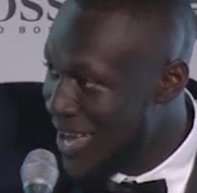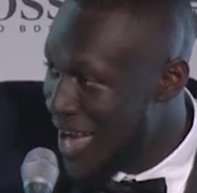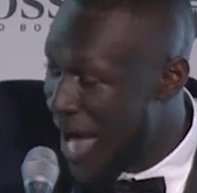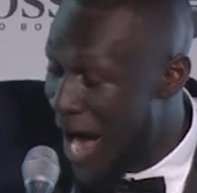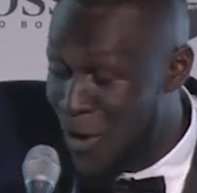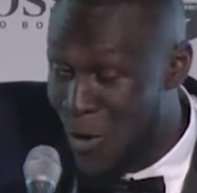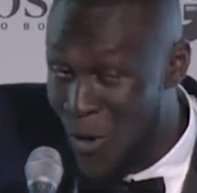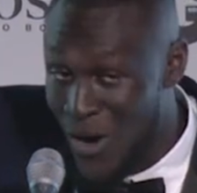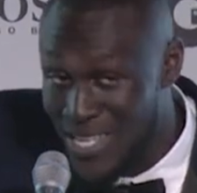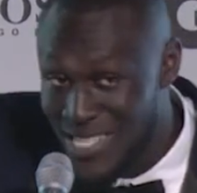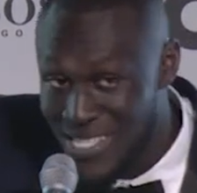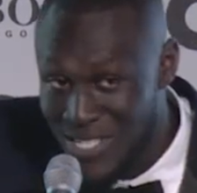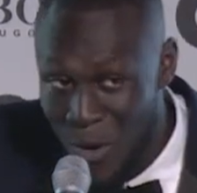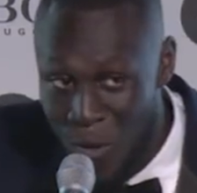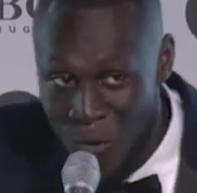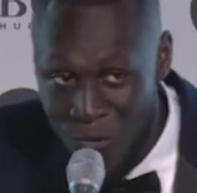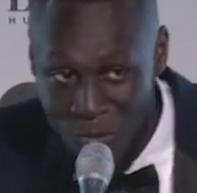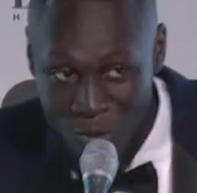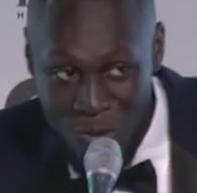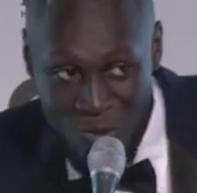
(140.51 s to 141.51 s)
I got a
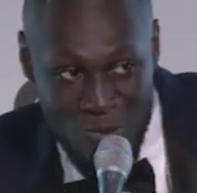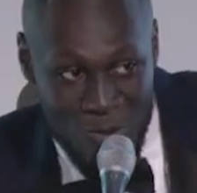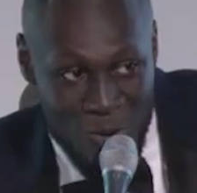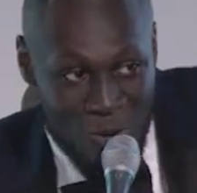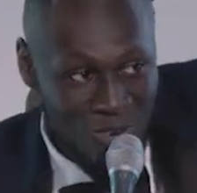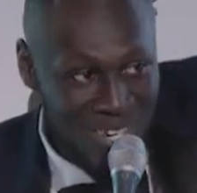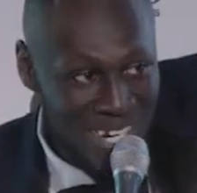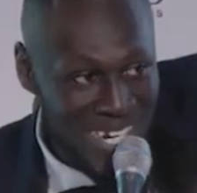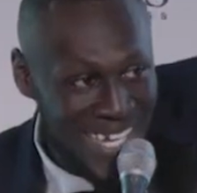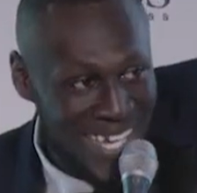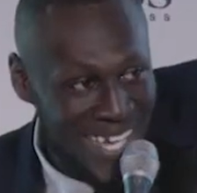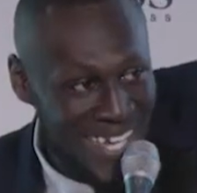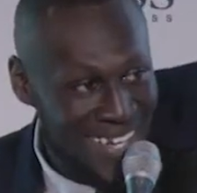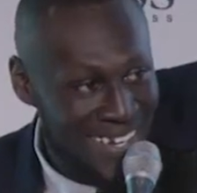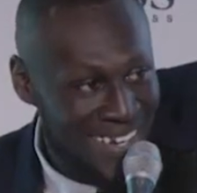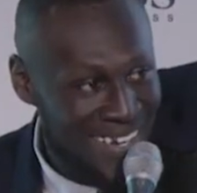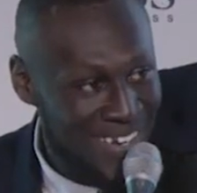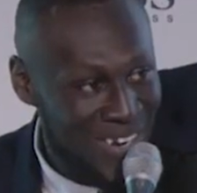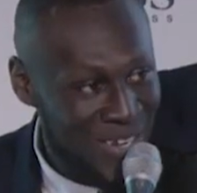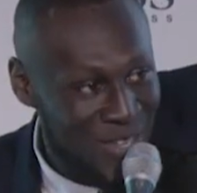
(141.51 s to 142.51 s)
selfie with Ronan
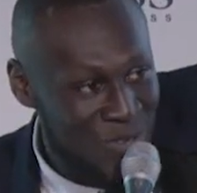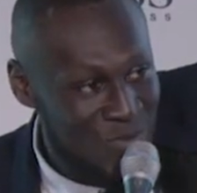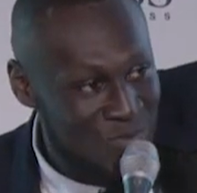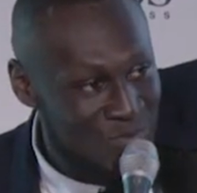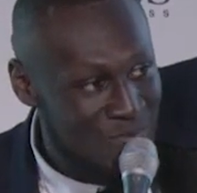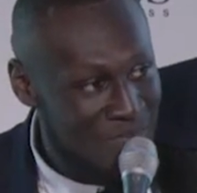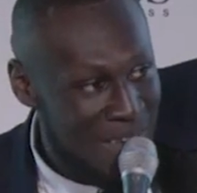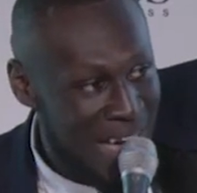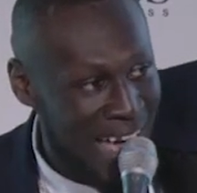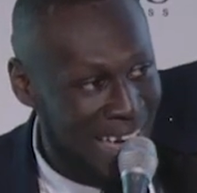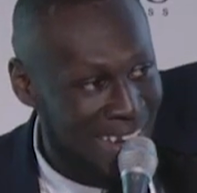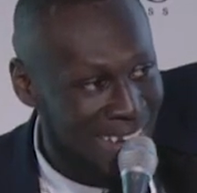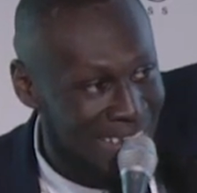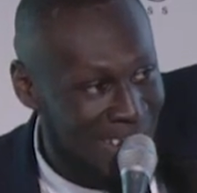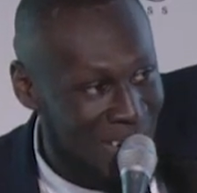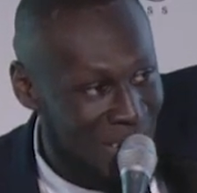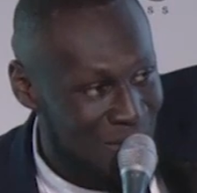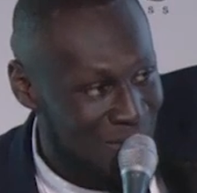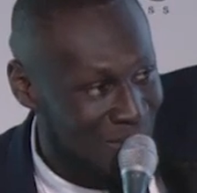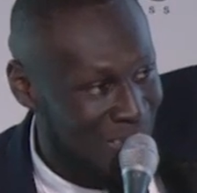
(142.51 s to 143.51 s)
Keaton. Are you mad?
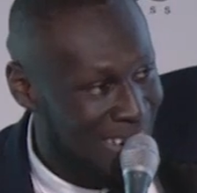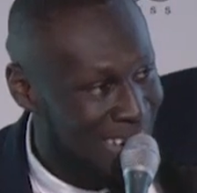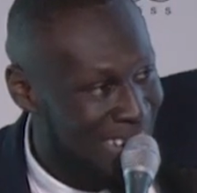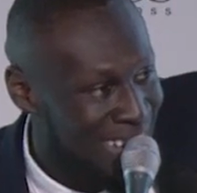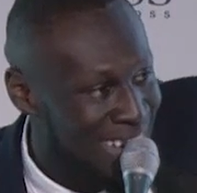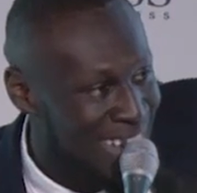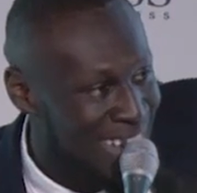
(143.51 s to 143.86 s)
Come on.